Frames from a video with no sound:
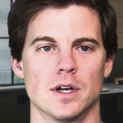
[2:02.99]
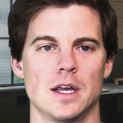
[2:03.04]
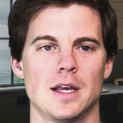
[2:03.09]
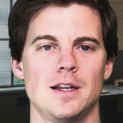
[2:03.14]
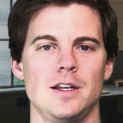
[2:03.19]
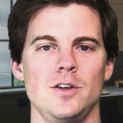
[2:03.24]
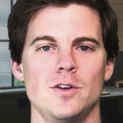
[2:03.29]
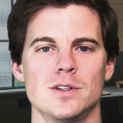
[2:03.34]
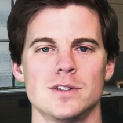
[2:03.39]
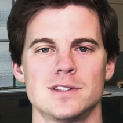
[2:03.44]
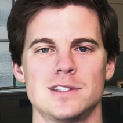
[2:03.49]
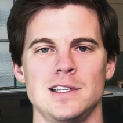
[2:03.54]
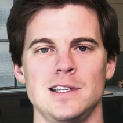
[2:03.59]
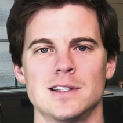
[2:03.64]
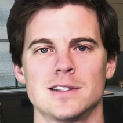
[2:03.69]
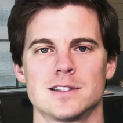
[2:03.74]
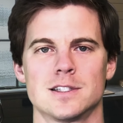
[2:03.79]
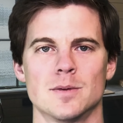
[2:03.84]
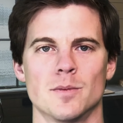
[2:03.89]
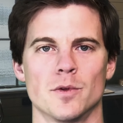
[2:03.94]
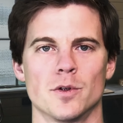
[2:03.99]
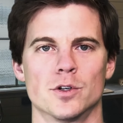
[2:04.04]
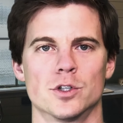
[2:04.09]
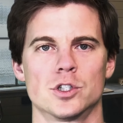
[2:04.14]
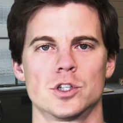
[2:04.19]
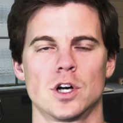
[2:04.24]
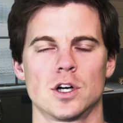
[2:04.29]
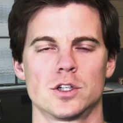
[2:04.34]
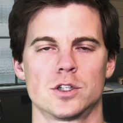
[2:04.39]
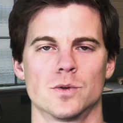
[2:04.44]
And you can see it's similar
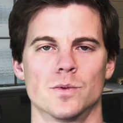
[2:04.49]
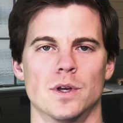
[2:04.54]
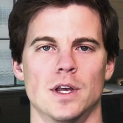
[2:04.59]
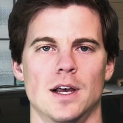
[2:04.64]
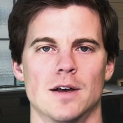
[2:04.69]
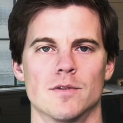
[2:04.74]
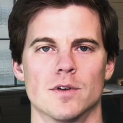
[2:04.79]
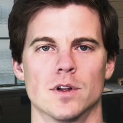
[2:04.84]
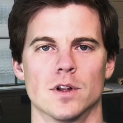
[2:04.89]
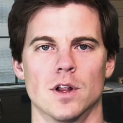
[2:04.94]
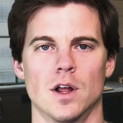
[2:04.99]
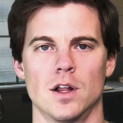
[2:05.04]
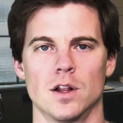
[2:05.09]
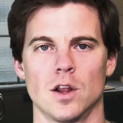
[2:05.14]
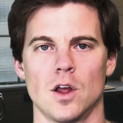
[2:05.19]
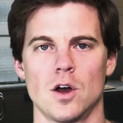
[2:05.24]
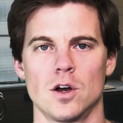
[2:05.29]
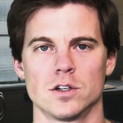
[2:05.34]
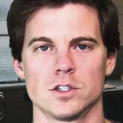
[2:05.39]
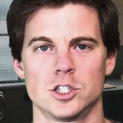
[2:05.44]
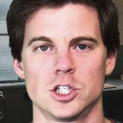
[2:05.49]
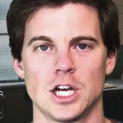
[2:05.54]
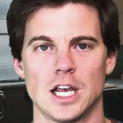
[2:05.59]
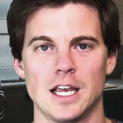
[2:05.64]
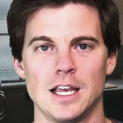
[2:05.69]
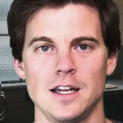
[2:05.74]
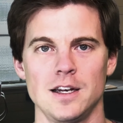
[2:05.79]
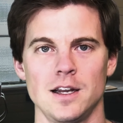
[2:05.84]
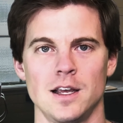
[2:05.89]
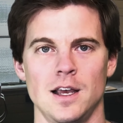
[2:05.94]
structure. We have a long
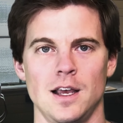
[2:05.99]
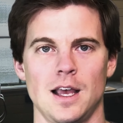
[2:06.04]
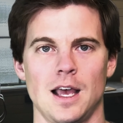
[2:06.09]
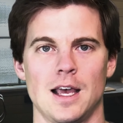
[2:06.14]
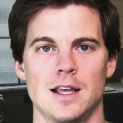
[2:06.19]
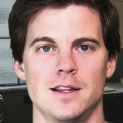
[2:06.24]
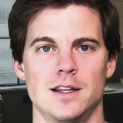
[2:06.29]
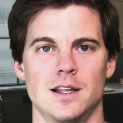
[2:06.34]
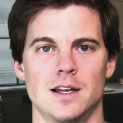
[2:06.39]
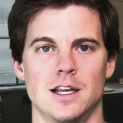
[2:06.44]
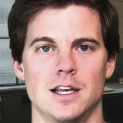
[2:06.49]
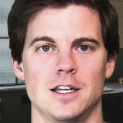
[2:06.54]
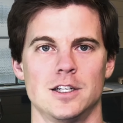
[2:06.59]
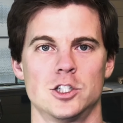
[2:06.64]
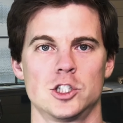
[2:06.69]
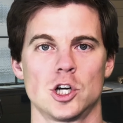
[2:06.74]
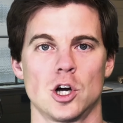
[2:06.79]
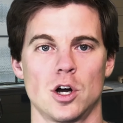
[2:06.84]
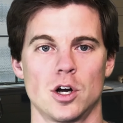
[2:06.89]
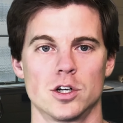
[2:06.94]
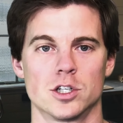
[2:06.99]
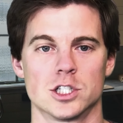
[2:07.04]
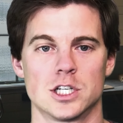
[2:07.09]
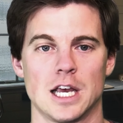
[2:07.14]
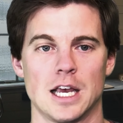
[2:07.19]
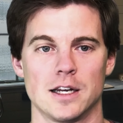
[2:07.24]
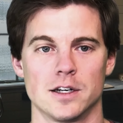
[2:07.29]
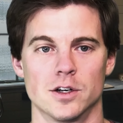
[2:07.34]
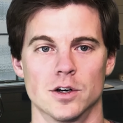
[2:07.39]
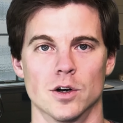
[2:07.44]
chain and then a charged
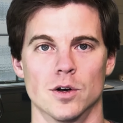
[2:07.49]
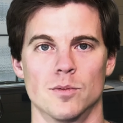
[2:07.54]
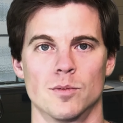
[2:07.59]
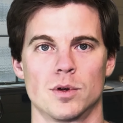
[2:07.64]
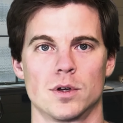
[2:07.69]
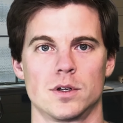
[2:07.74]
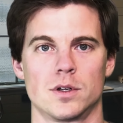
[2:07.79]
head group.